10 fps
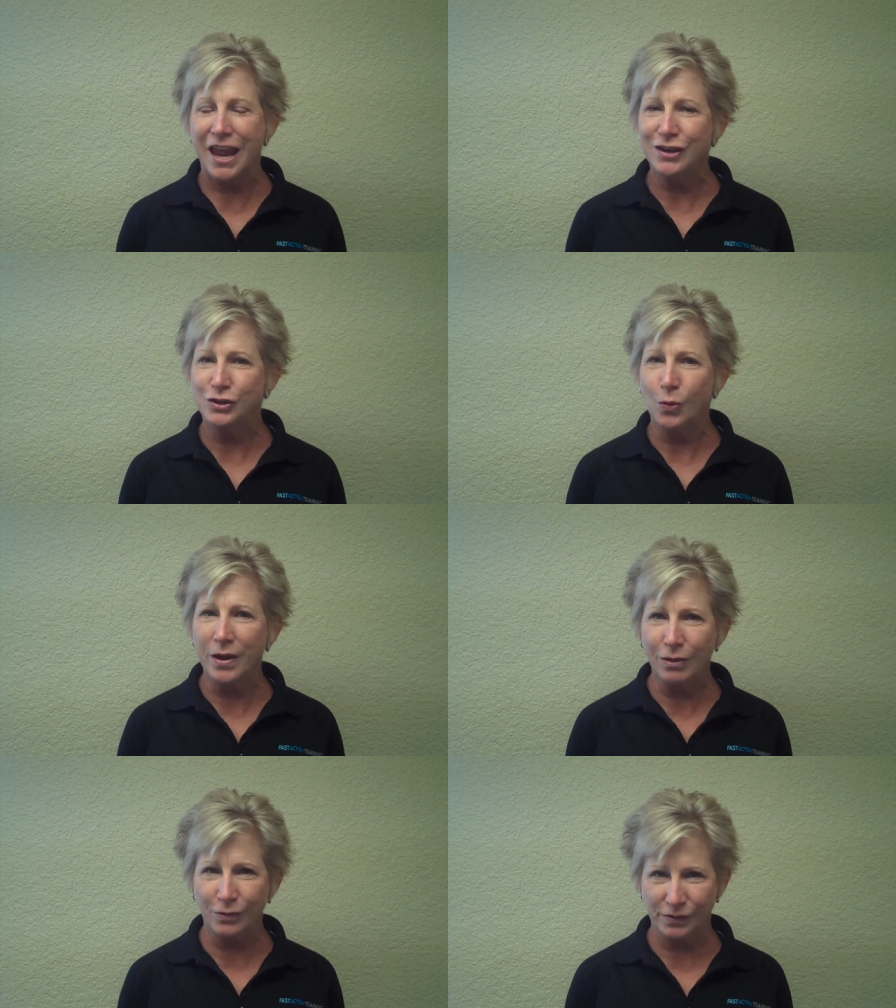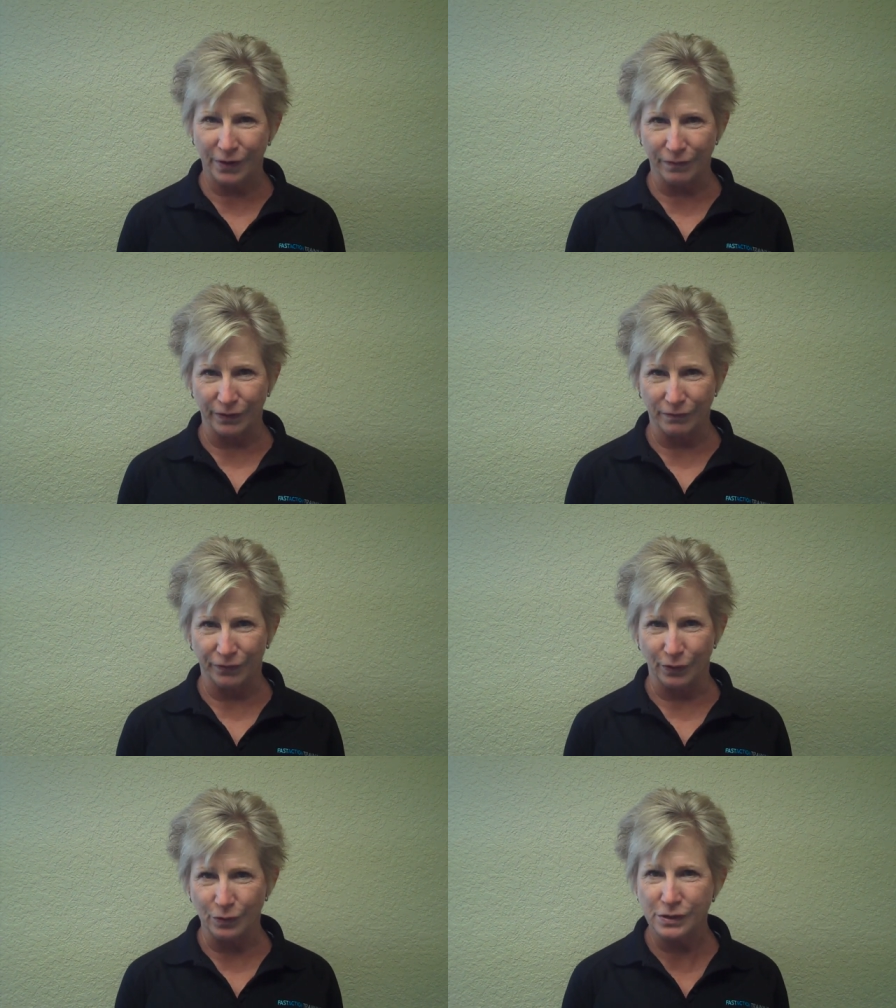Enjoy those favorite
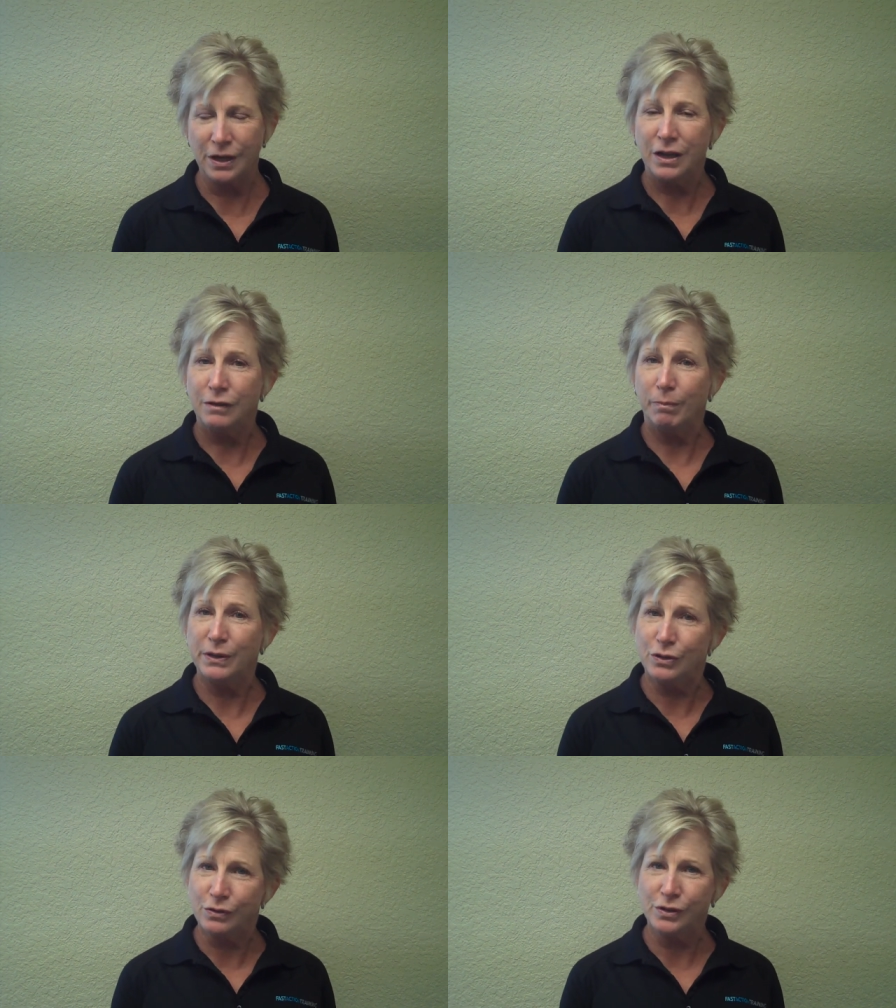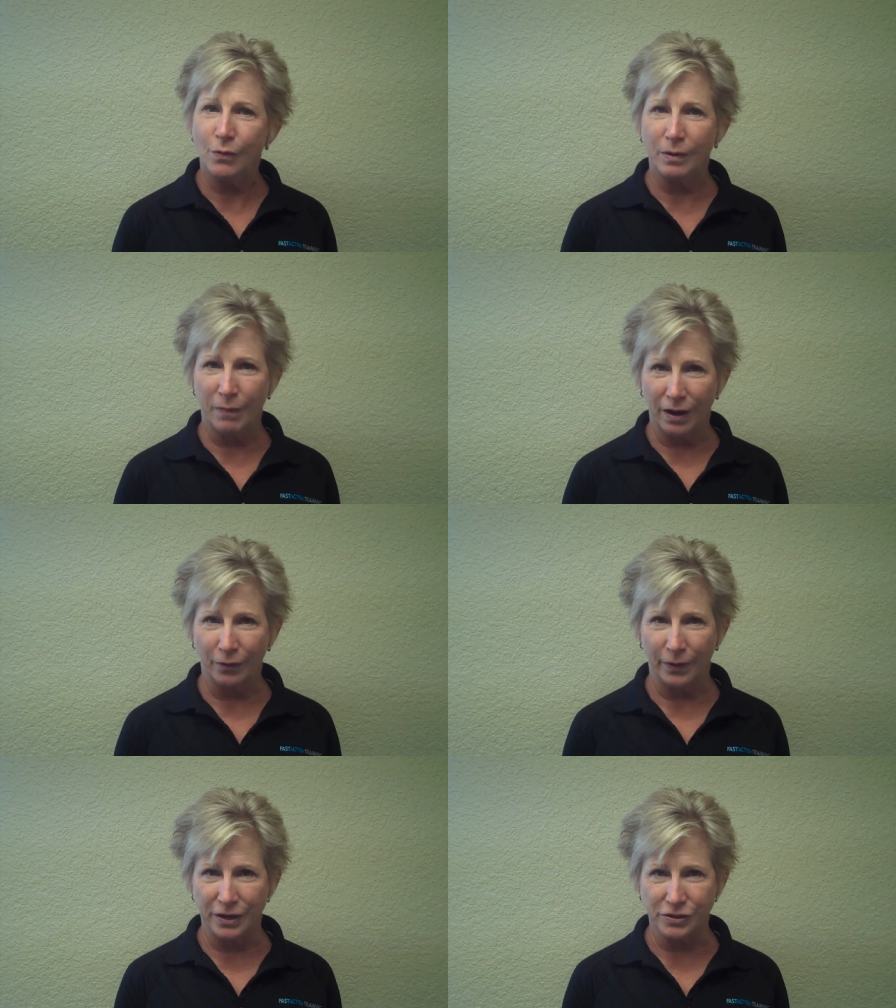foods, but do so in
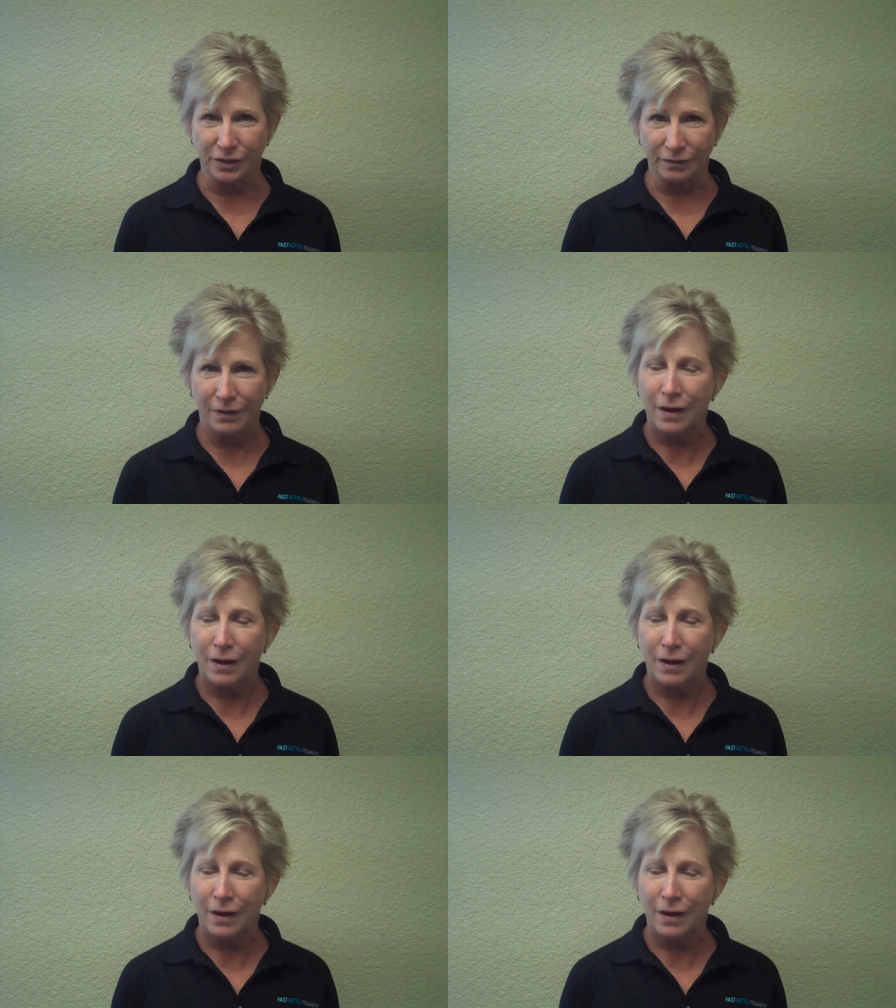moderation.